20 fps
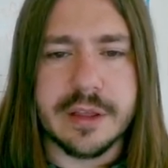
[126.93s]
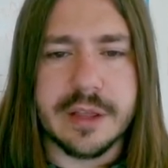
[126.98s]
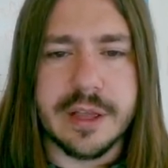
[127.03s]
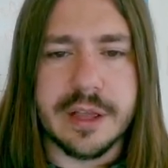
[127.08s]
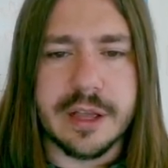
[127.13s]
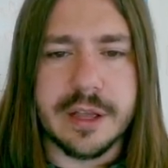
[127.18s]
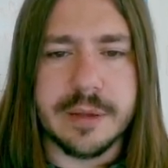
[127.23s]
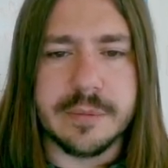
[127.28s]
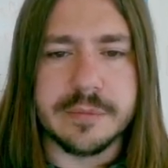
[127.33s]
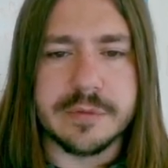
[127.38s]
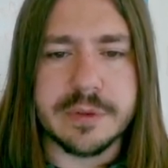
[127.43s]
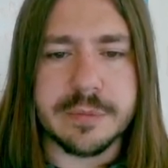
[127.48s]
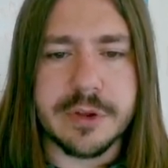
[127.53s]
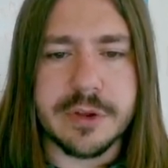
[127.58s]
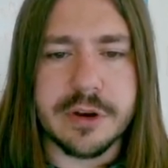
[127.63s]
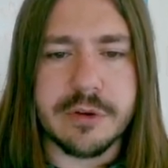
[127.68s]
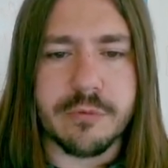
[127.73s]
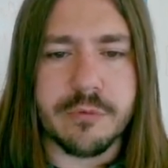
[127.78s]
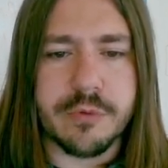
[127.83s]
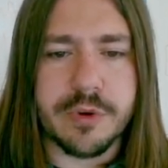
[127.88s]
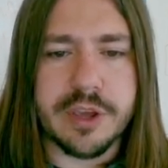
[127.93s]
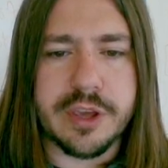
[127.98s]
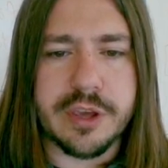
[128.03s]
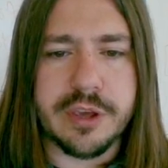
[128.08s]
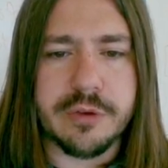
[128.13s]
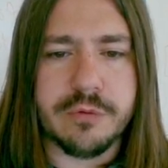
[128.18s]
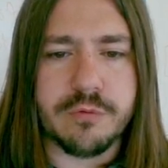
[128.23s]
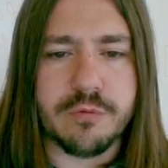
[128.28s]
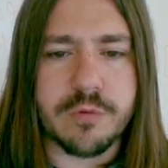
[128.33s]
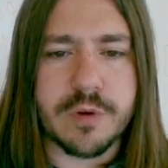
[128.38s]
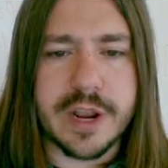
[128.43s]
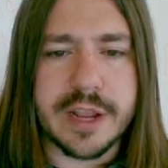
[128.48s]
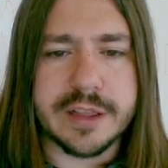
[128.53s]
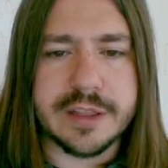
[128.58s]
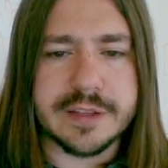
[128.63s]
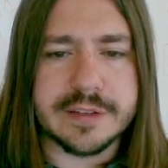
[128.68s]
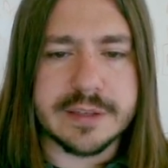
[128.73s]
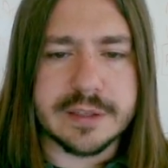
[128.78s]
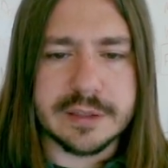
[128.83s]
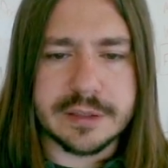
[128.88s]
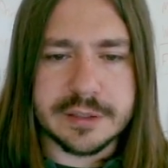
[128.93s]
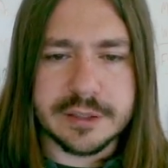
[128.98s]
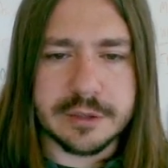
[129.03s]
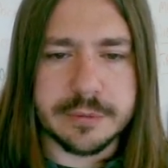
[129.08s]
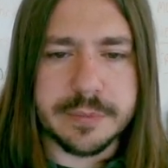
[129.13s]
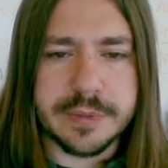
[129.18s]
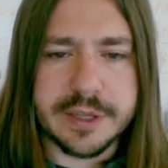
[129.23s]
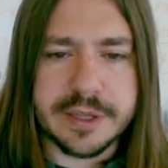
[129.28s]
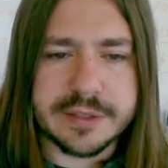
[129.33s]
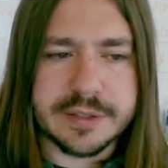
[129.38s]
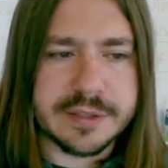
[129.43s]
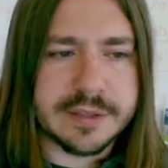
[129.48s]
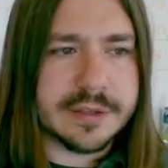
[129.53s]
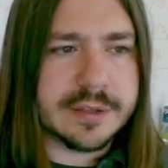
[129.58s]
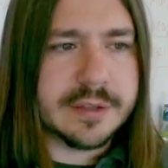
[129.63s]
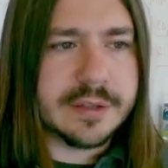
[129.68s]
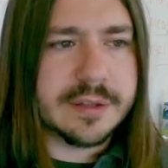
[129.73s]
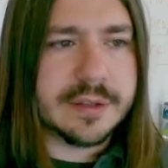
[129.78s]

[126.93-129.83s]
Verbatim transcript: Um, so I'm going to rewrite this a little bit.